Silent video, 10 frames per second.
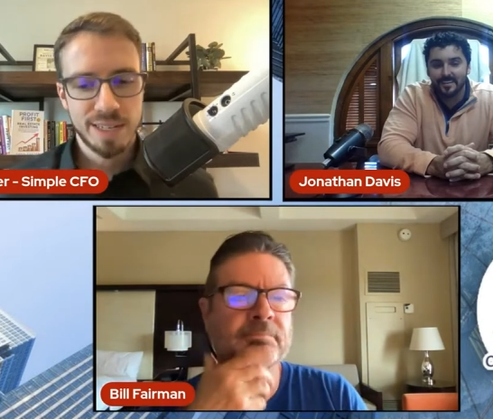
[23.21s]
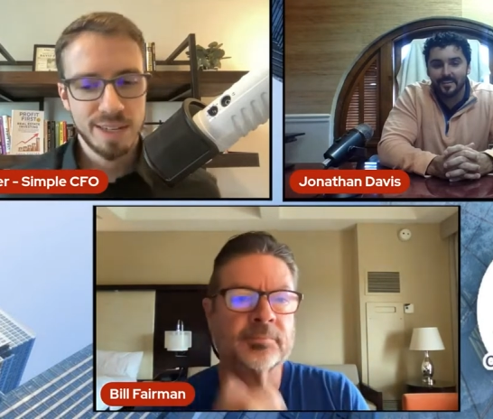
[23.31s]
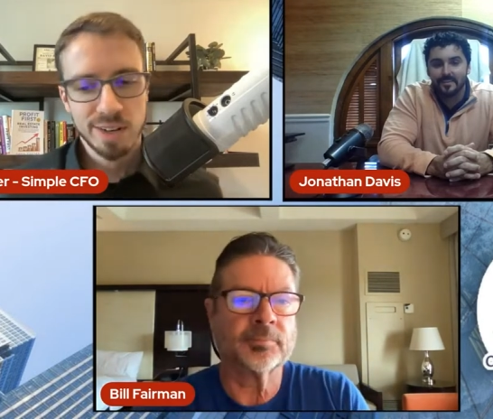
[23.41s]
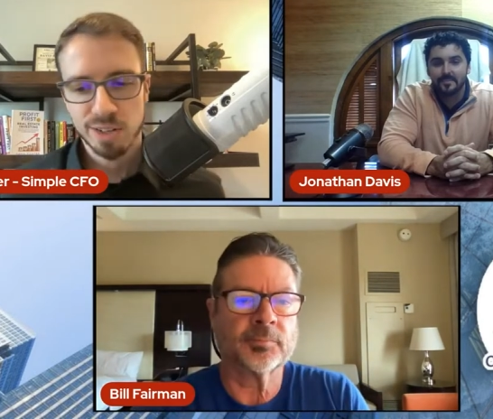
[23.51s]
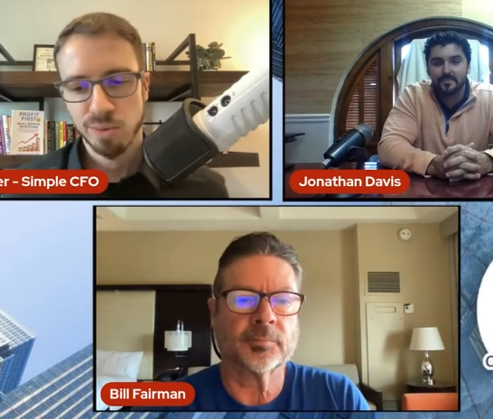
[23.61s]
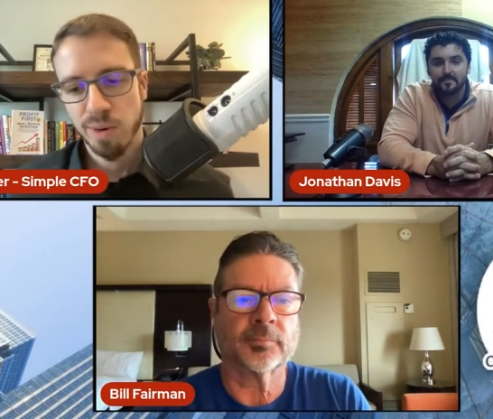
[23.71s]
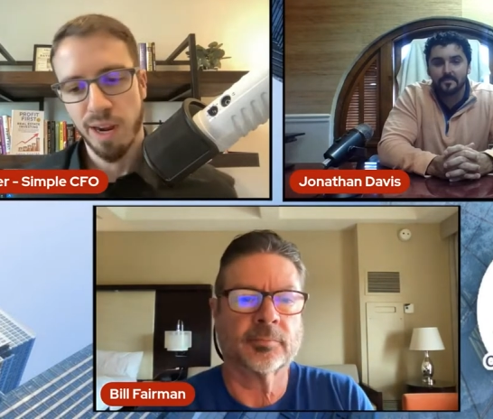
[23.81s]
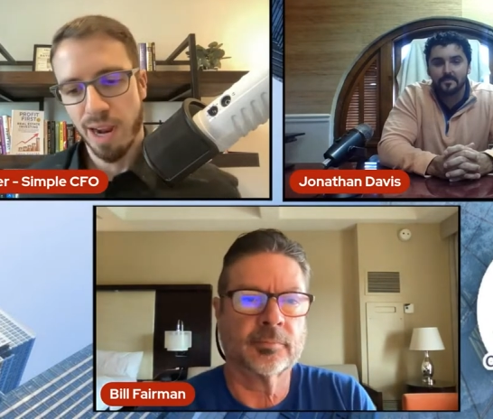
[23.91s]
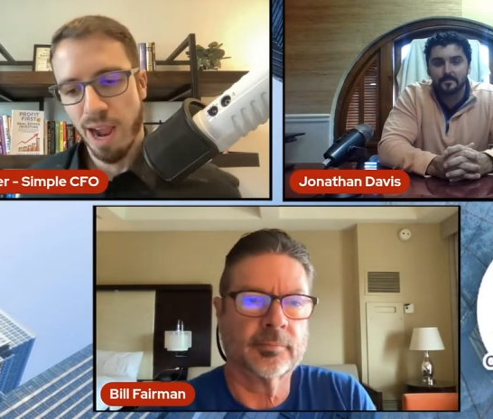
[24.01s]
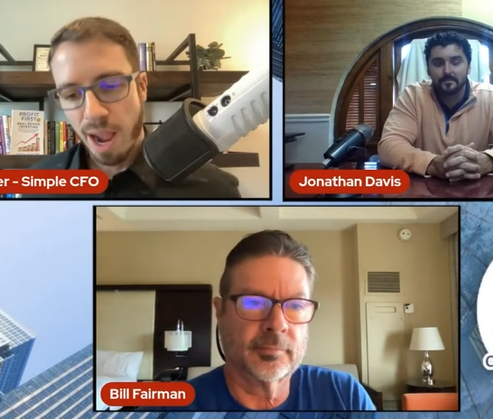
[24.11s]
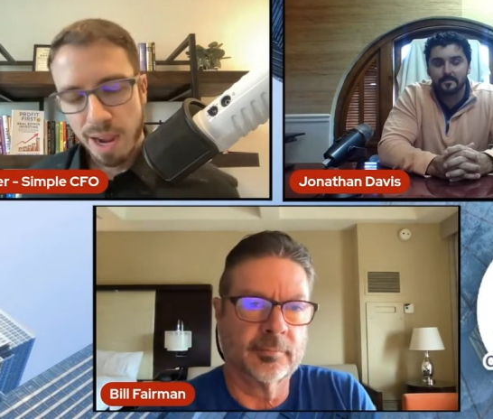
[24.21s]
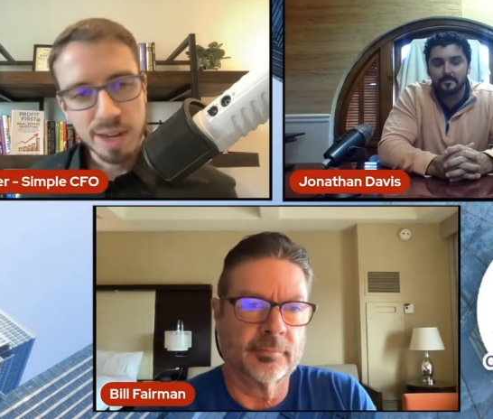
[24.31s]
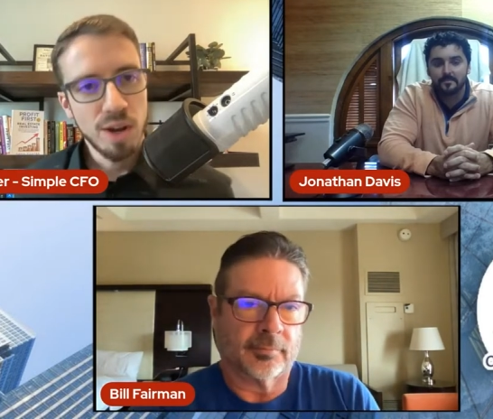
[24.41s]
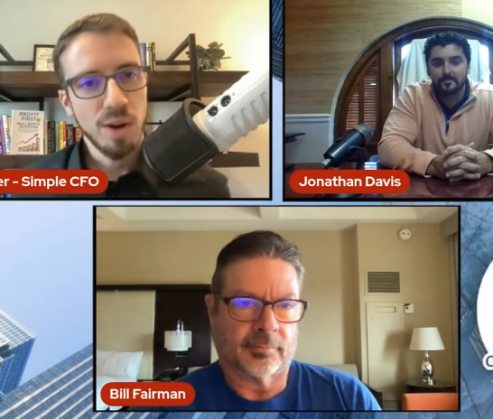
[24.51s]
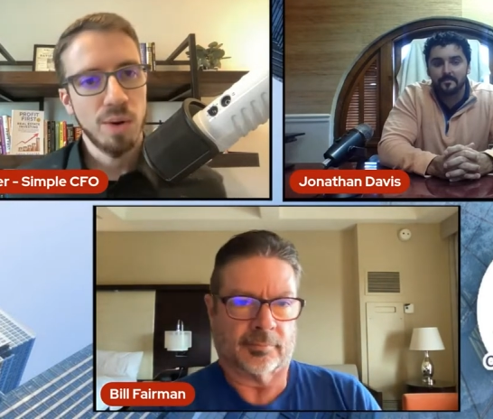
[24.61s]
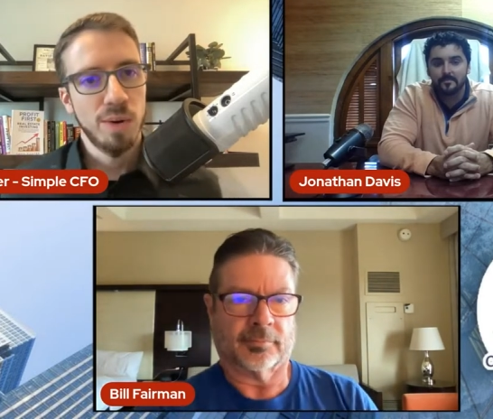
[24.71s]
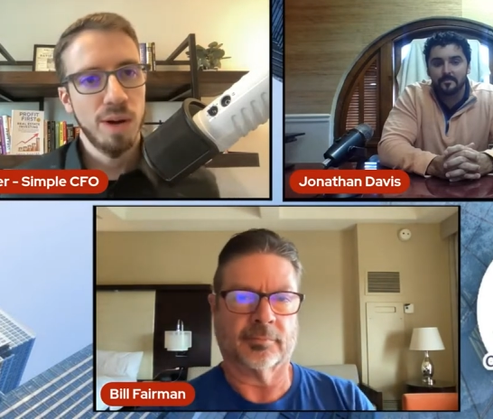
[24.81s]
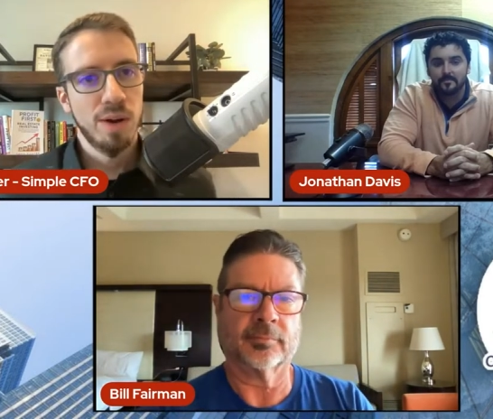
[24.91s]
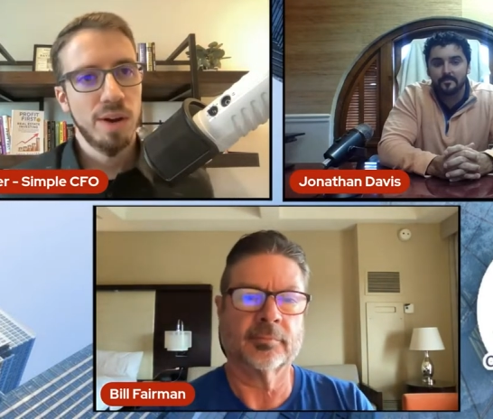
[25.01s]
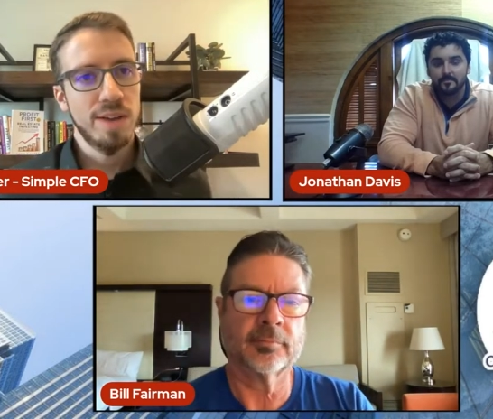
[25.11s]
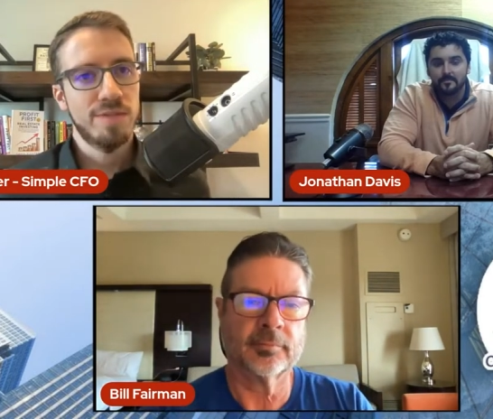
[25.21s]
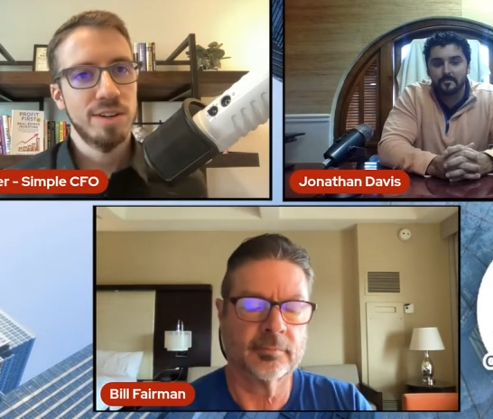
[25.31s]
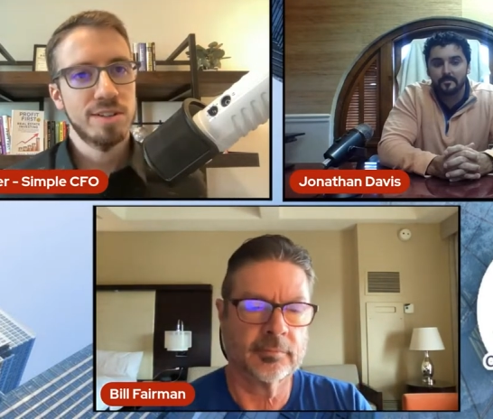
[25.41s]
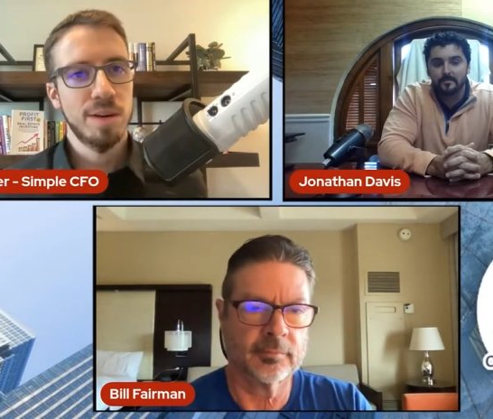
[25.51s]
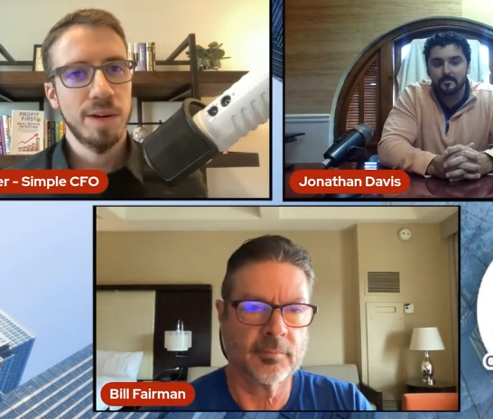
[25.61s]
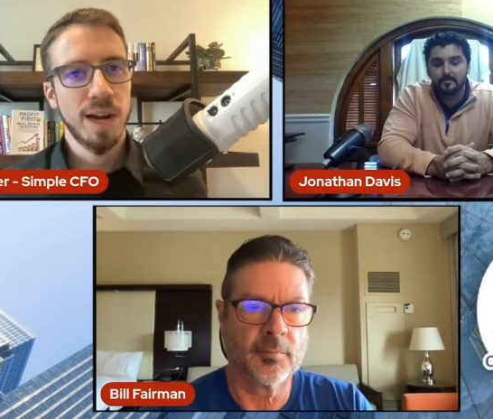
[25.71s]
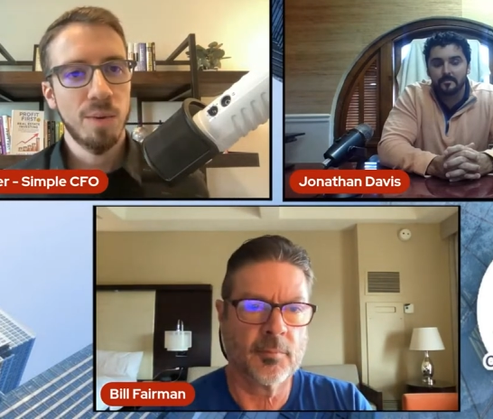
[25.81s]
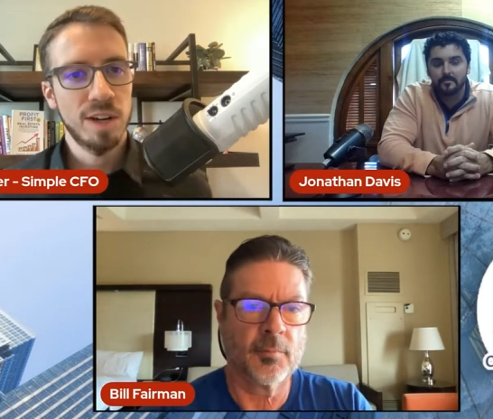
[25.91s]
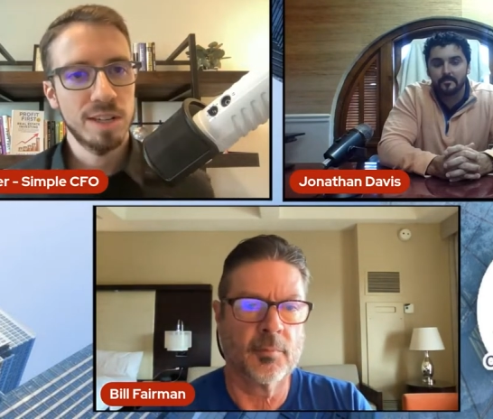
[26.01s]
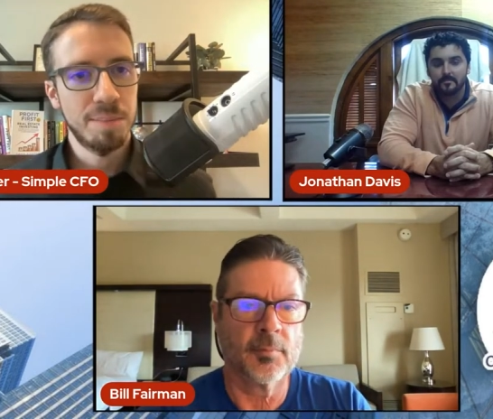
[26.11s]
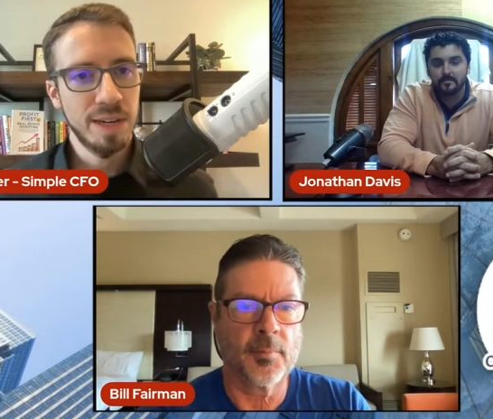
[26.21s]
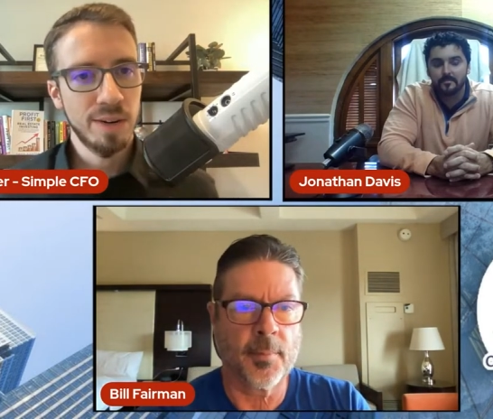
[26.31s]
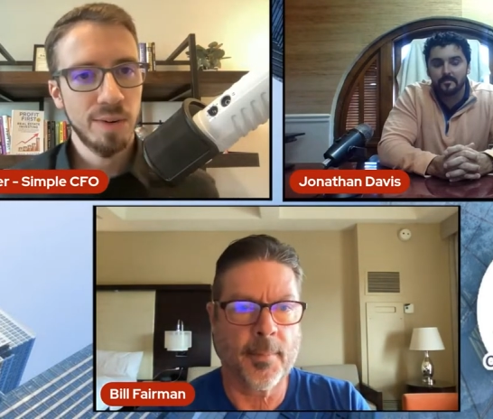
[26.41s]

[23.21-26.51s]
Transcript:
Speaker 1: secrets away. I know if there's someone I want to be